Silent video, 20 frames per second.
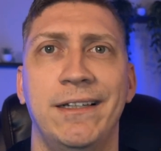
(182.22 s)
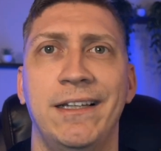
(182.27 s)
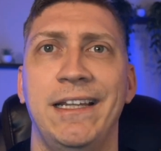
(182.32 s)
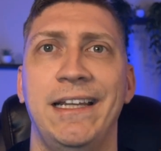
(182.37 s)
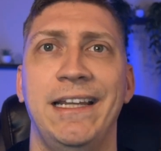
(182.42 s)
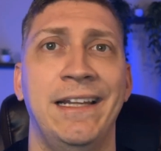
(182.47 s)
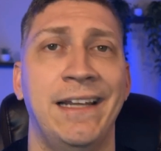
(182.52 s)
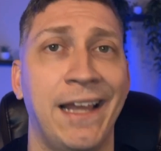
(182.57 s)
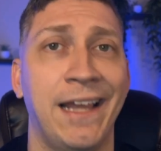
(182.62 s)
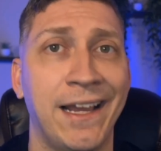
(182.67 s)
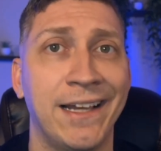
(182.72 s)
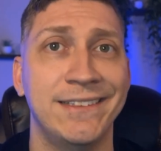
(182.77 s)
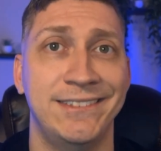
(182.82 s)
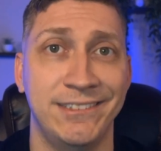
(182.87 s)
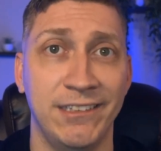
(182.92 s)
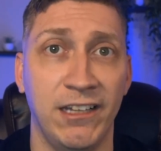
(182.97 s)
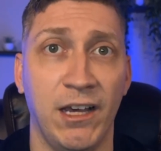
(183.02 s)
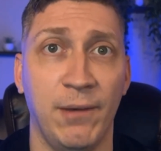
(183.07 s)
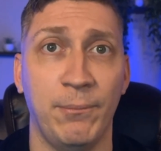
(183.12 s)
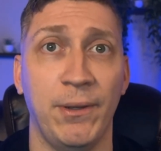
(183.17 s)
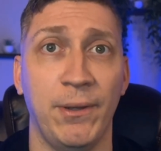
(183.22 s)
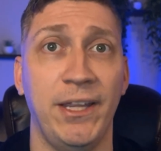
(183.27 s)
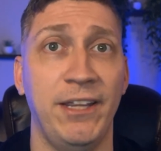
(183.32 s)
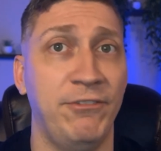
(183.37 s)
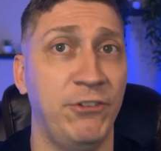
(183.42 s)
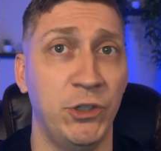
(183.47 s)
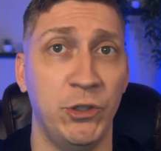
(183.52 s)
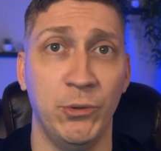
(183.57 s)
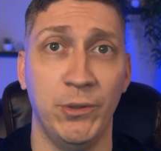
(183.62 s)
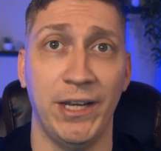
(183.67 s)
it adds up if
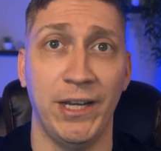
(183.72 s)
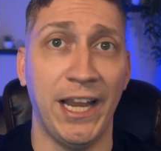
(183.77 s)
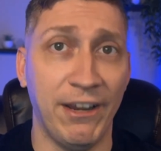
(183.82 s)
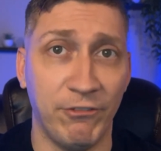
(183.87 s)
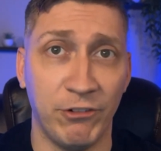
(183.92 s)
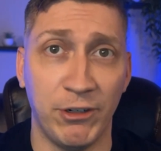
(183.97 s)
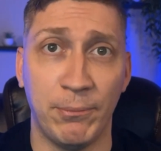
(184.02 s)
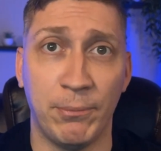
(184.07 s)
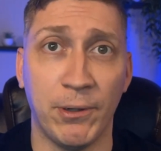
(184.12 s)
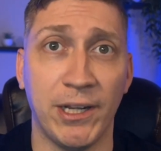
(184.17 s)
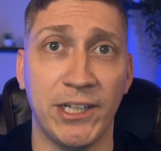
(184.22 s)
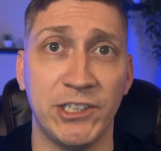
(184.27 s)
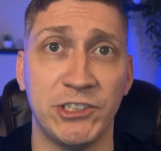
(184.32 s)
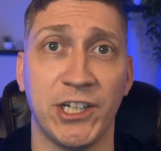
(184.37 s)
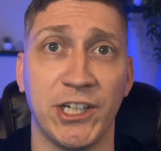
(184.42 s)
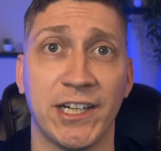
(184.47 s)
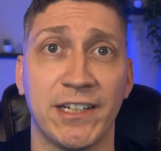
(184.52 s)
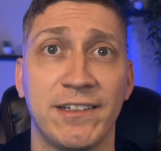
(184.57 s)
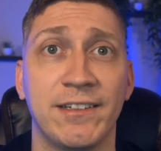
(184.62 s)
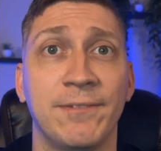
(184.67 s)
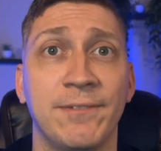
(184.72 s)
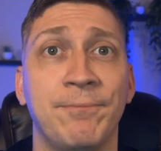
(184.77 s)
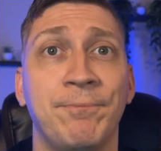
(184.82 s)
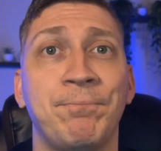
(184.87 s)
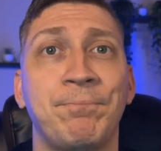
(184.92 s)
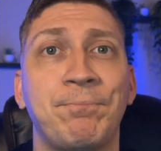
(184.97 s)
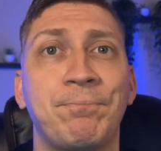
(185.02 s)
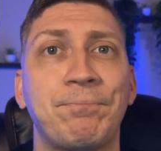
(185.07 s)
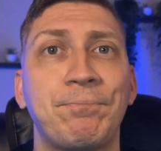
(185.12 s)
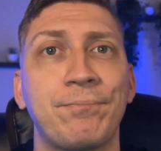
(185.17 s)
you do it every project.
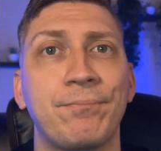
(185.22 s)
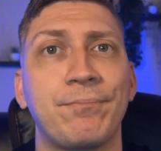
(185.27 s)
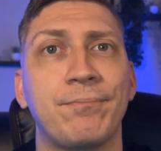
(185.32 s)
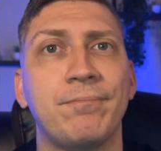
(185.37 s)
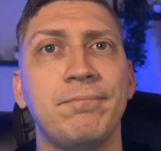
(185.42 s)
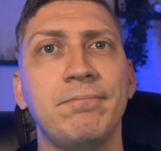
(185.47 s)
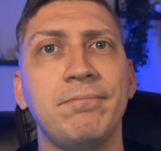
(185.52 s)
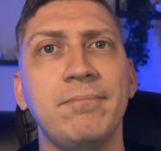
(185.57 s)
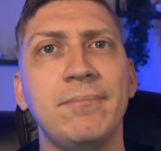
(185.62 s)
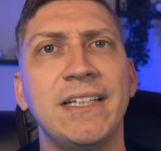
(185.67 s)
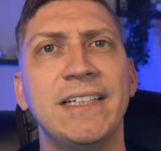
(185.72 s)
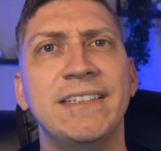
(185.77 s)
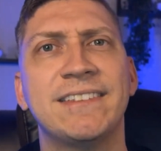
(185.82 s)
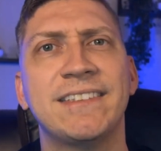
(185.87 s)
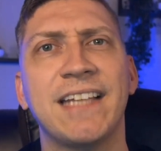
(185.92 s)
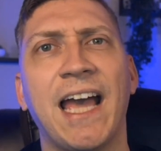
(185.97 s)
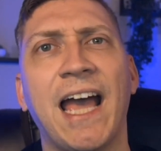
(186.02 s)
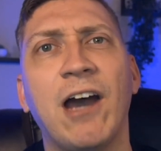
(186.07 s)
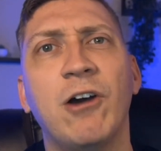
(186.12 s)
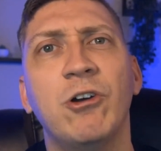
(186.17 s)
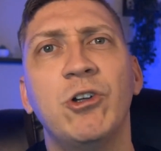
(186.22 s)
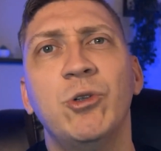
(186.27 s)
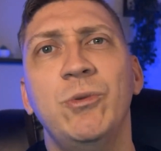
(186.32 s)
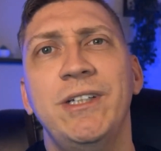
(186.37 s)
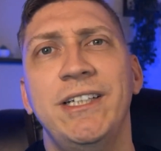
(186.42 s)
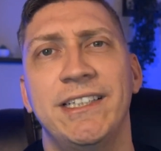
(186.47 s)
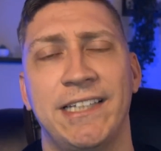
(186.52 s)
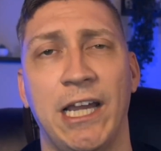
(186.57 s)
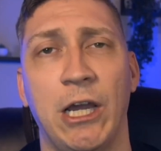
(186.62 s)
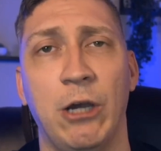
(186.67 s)
So how do we
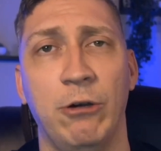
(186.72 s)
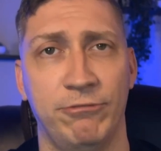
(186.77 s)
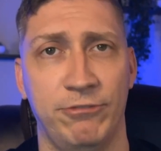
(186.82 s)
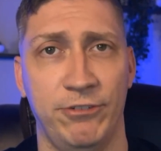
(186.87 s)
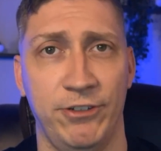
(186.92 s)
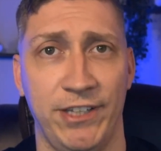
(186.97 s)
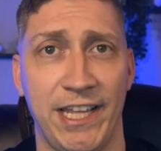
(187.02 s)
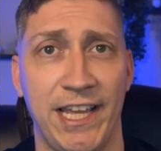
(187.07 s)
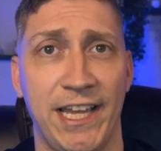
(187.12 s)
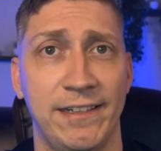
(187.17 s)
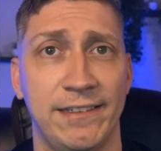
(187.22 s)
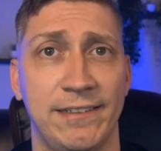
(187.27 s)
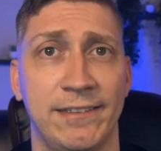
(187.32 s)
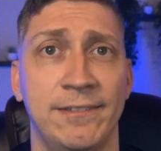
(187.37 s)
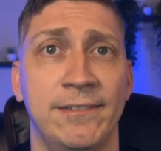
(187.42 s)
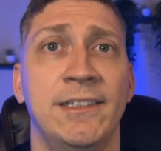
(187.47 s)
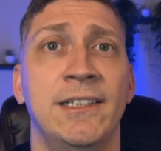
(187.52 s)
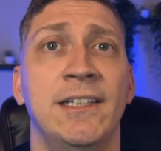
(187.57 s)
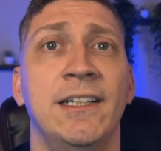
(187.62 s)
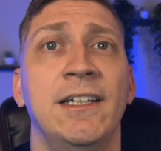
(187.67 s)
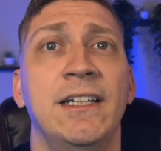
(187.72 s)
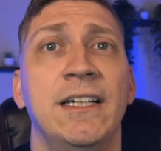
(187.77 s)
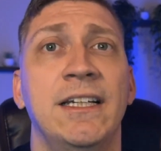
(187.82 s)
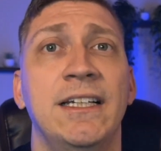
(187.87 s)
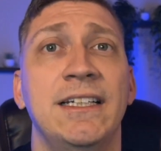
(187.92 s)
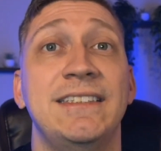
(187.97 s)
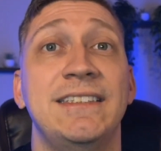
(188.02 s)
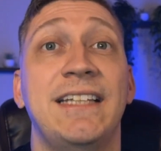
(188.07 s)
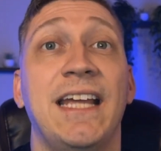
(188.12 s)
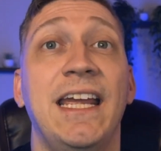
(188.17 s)
account for that?
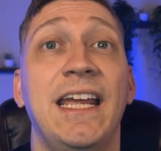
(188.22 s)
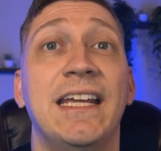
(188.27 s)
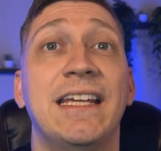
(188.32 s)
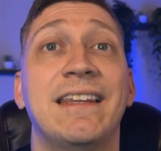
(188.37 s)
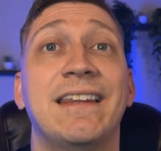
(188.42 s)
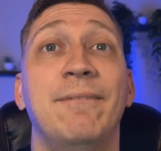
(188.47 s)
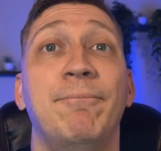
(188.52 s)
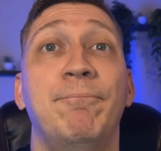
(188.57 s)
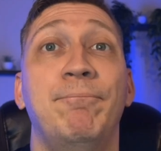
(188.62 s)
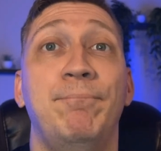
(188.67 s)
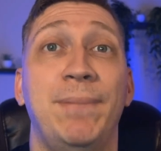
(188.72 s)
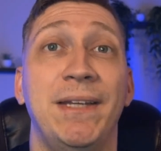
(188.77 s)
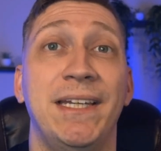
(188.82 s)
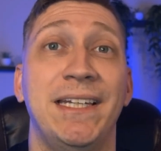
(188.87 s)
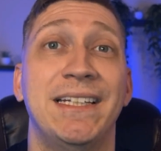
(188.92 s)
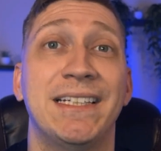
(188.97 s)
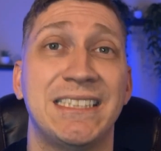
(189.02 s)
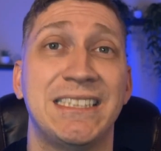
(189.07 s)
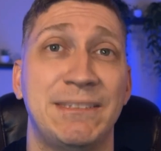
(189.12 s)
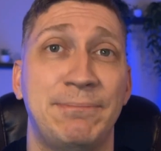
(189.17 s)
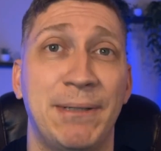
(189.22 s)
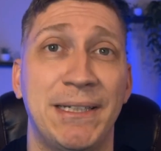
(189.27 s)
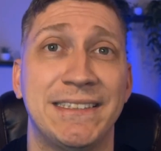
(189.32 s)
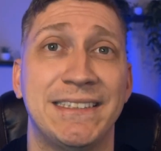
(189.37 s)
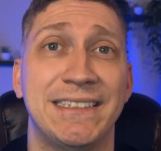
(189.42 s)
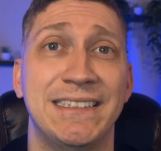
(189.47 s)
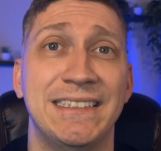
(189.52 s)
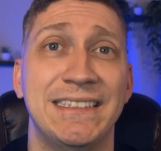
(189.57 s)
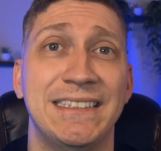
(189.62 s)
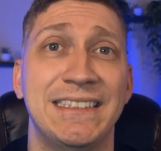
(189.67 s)
Take the bid
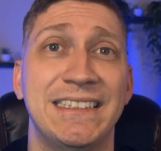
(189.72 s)
expenses